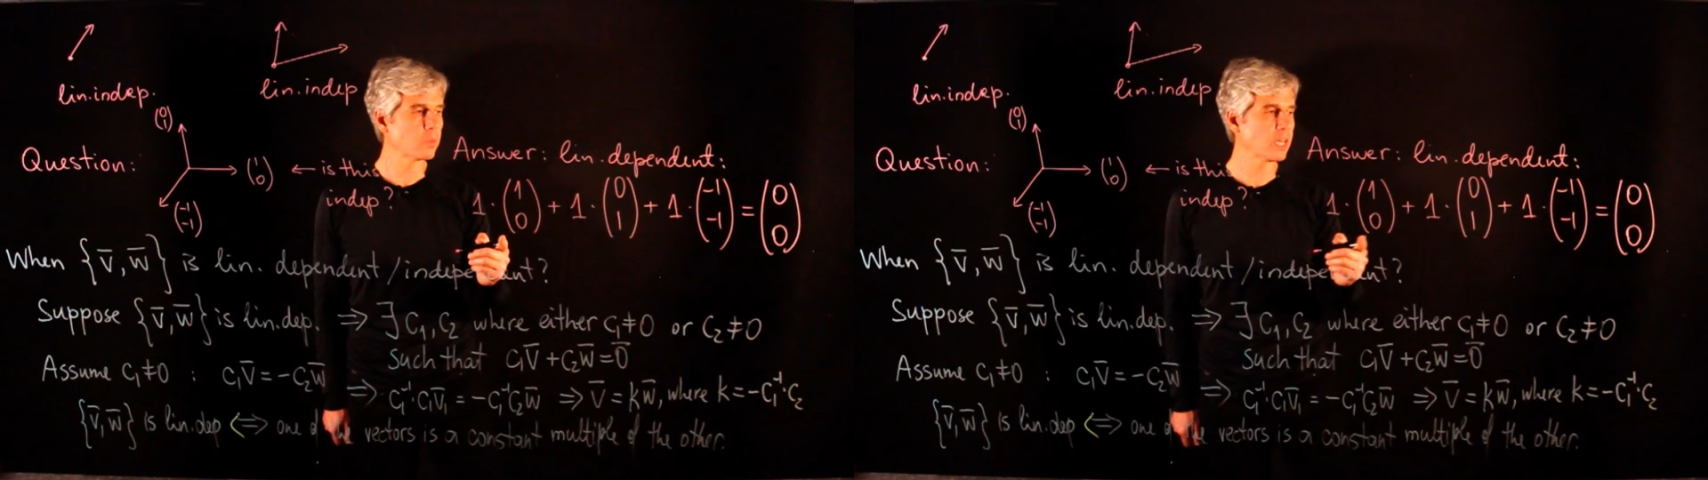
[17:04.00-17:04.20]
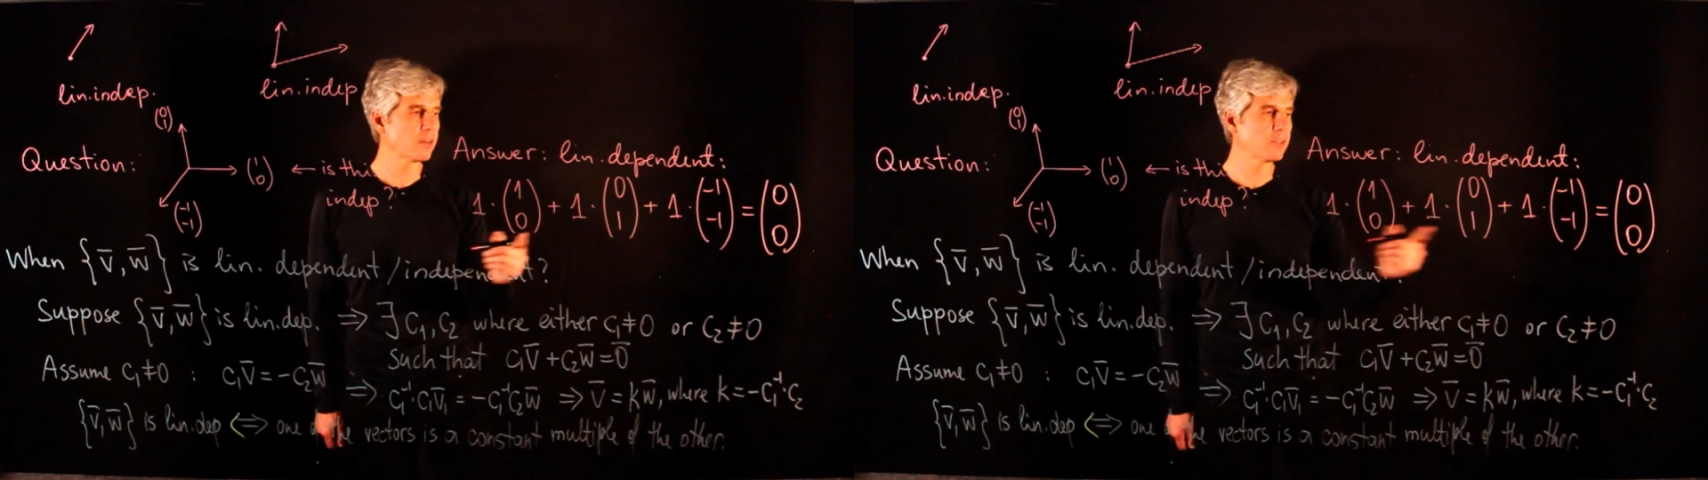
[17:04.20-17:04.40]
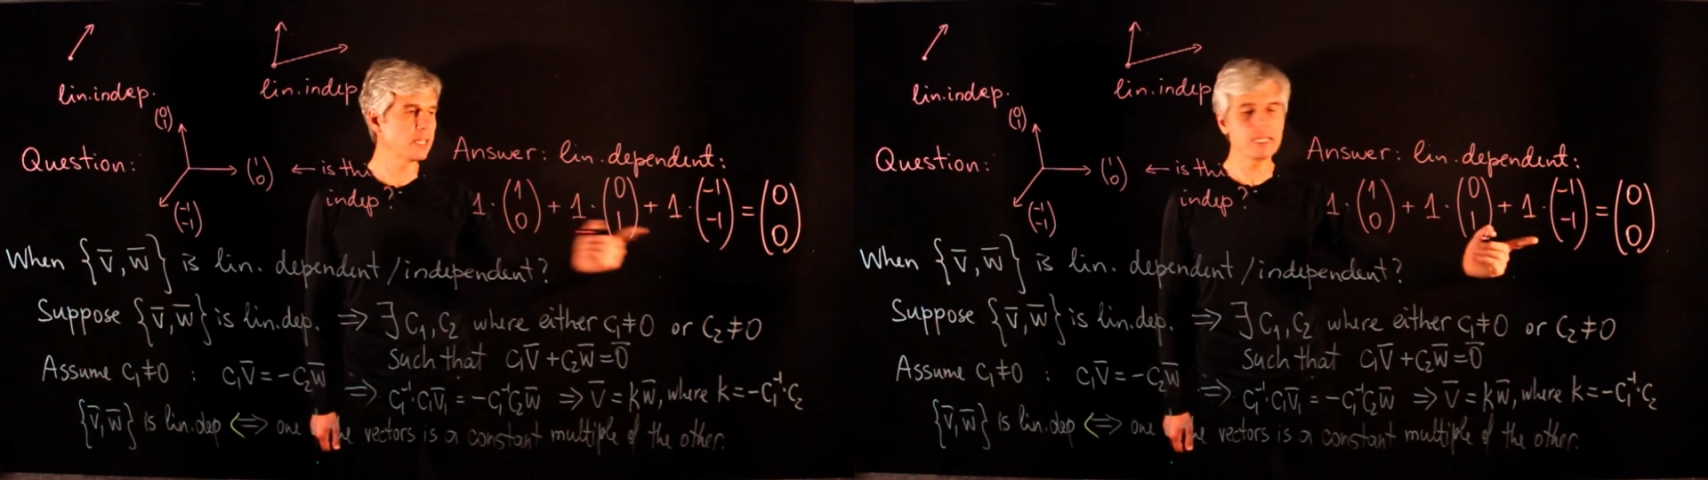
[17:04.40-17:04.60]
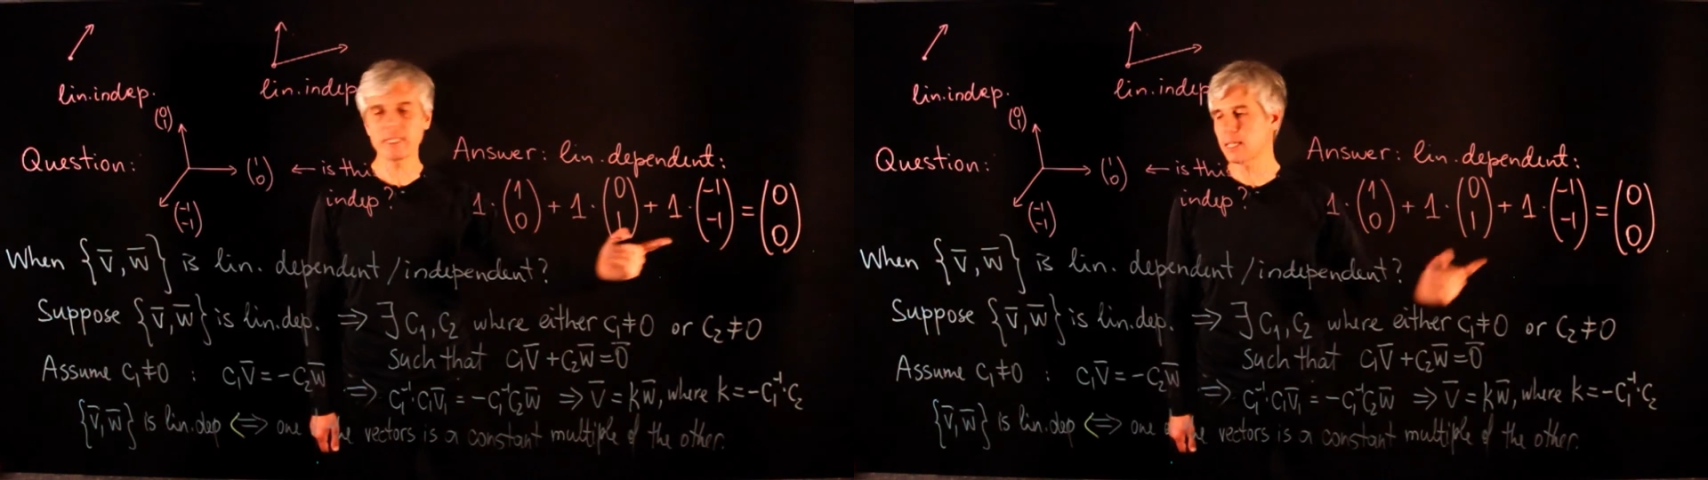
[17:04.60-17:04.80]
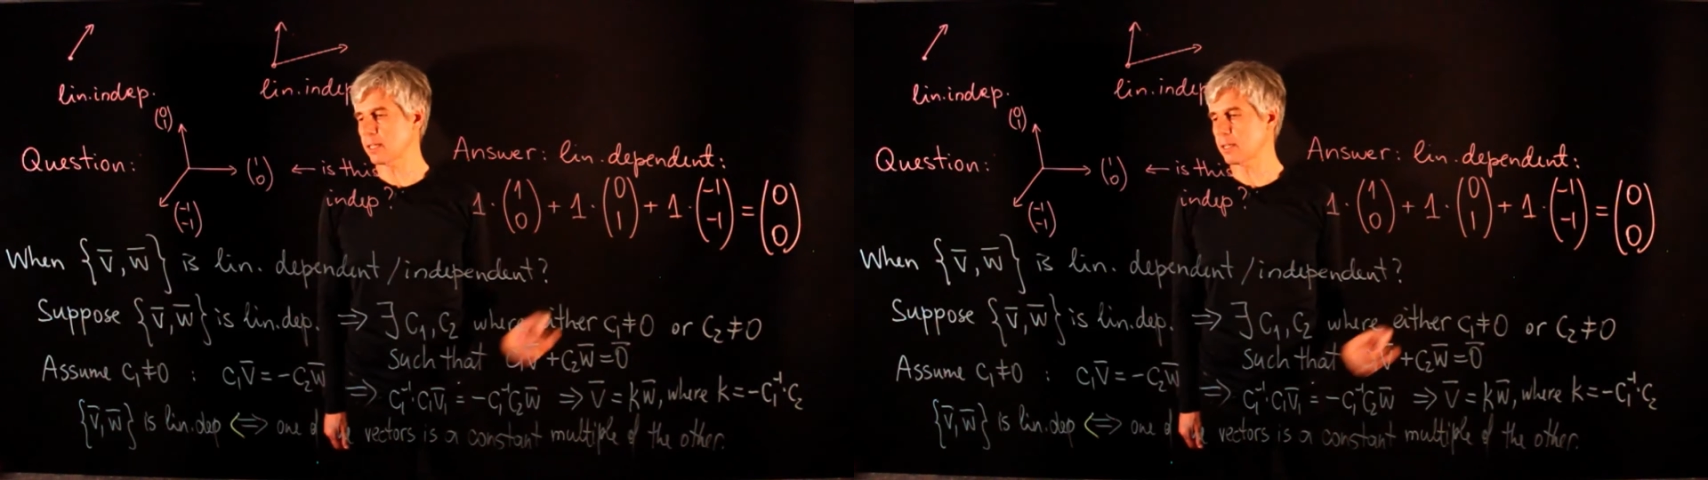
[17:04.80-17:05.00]
we have a
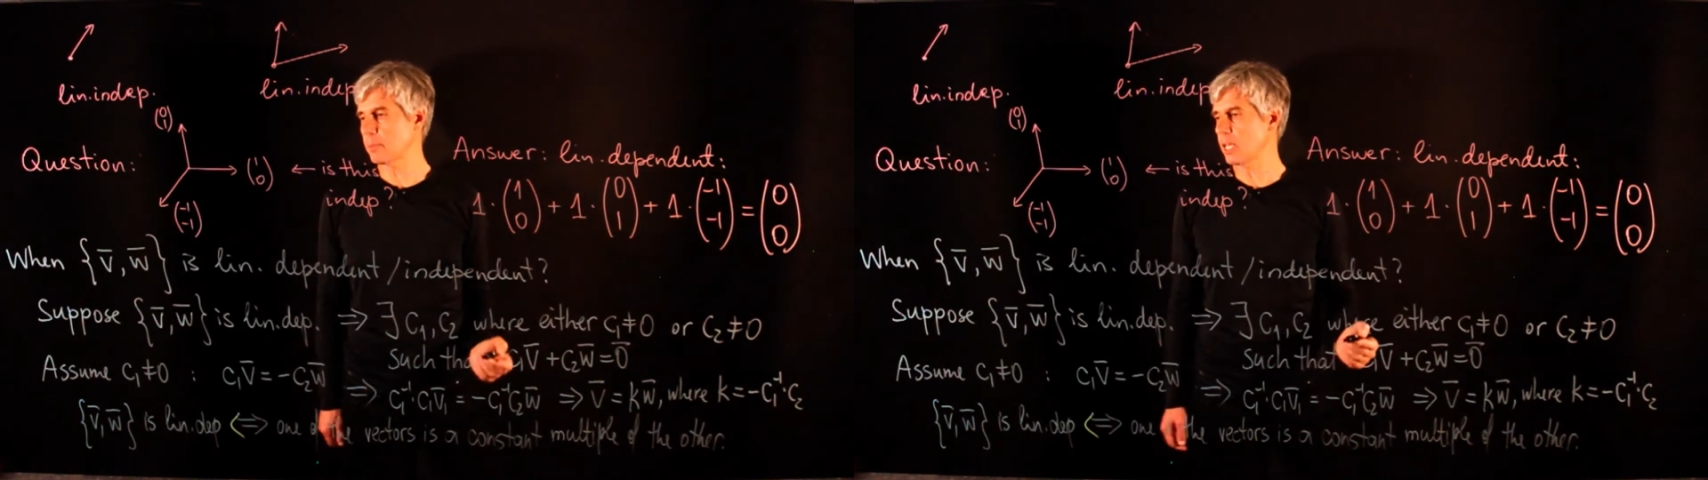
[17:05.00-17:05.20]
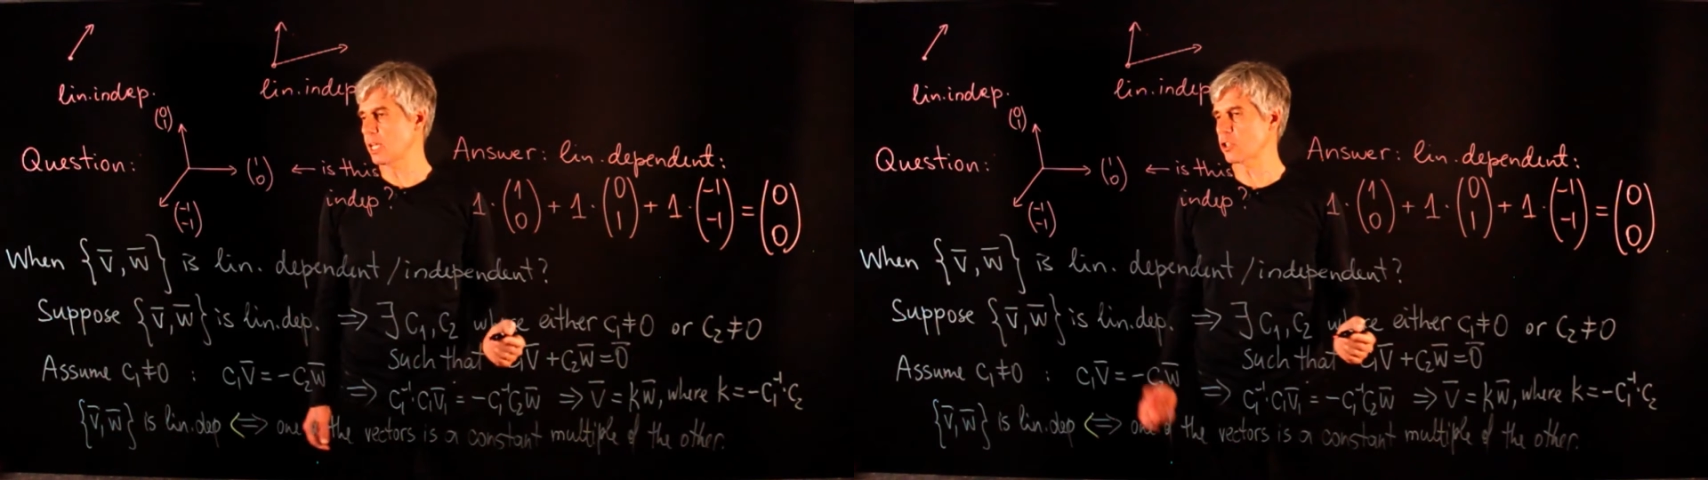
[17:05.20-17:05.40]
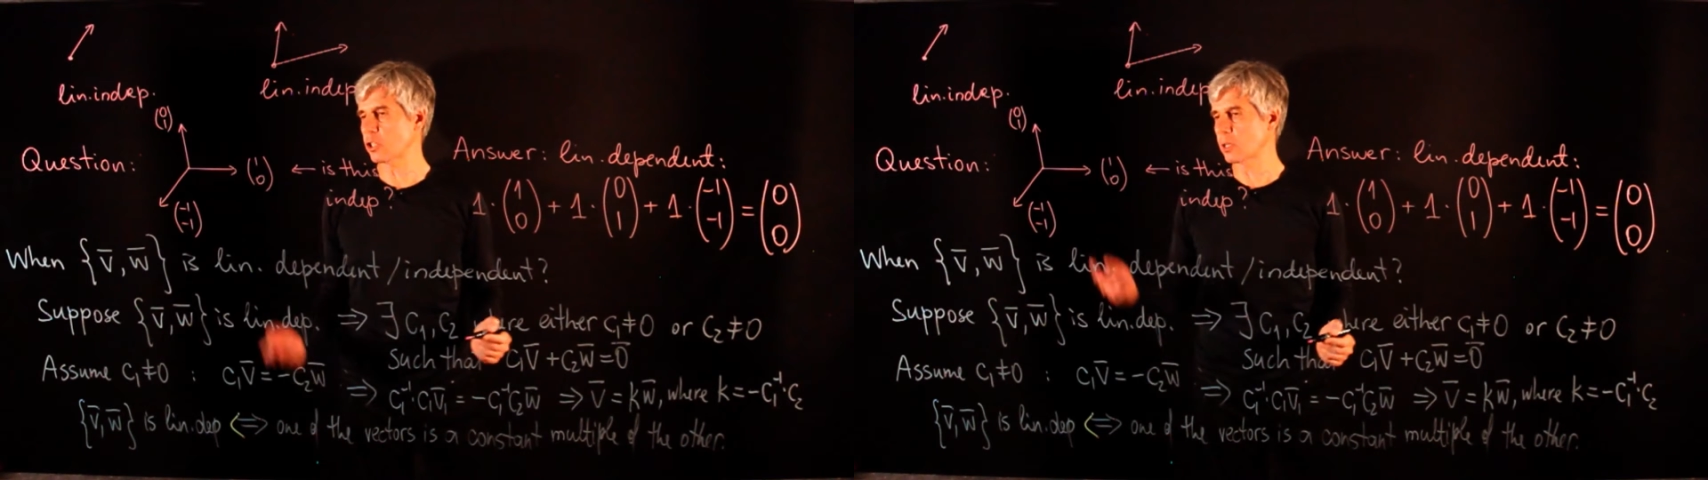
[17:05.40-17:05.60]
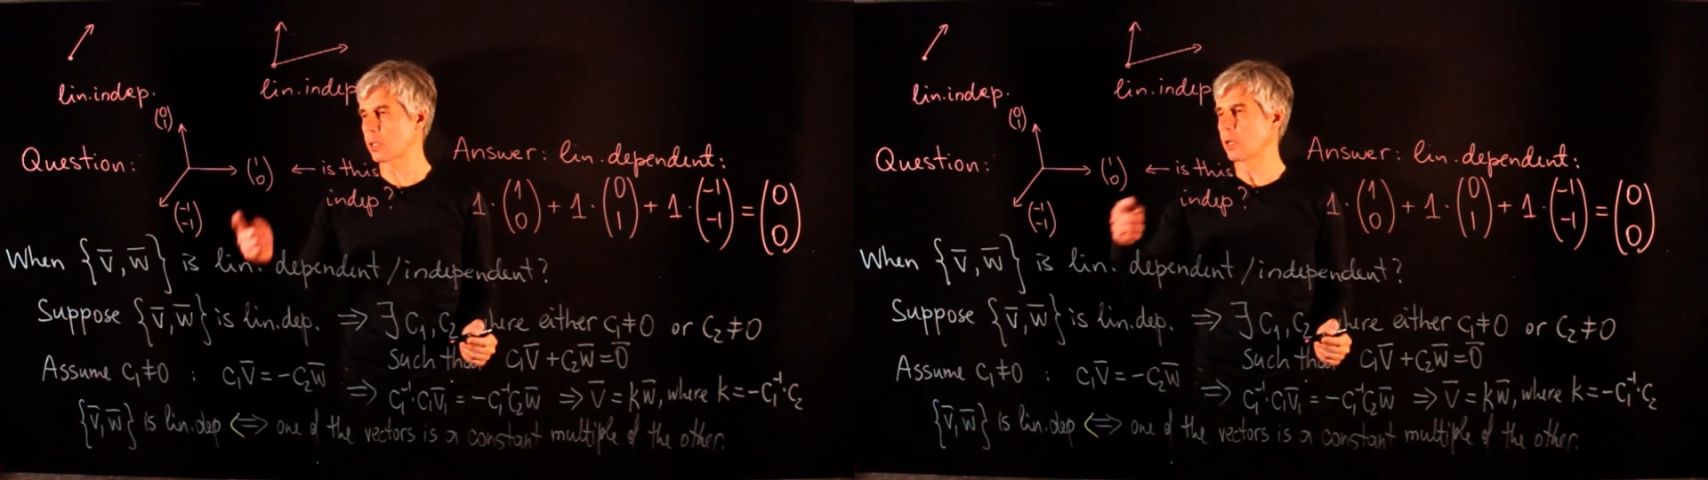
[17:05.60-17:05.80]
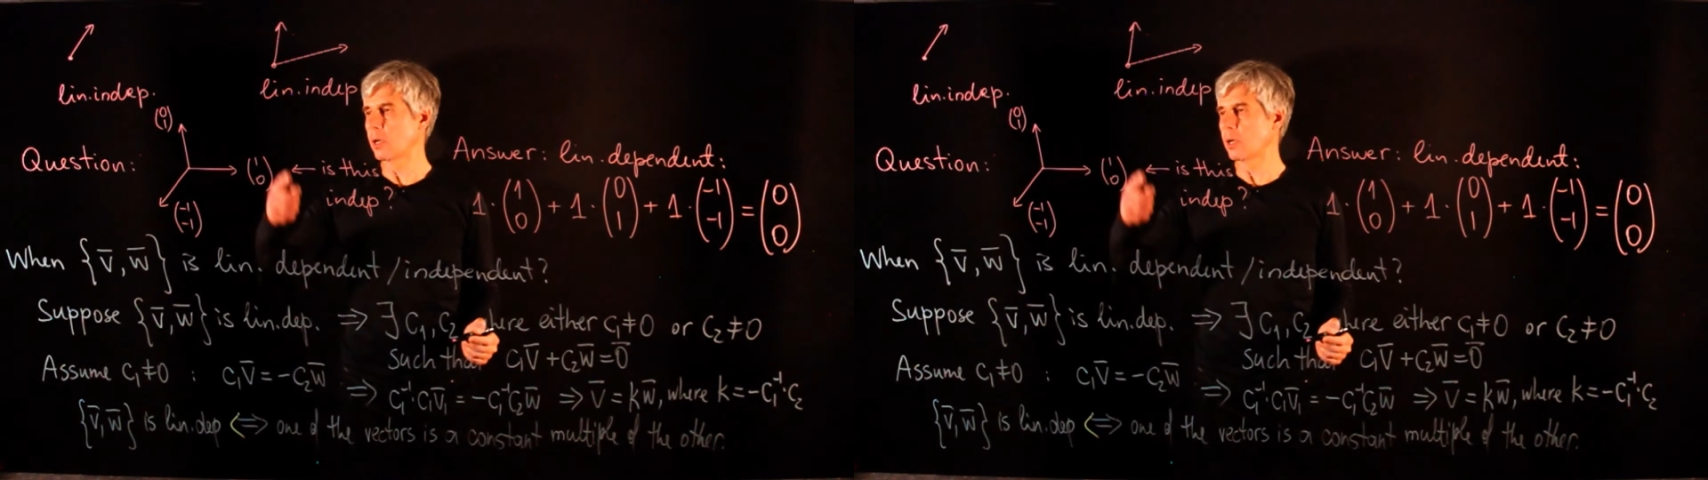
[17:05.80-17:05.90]
linear combination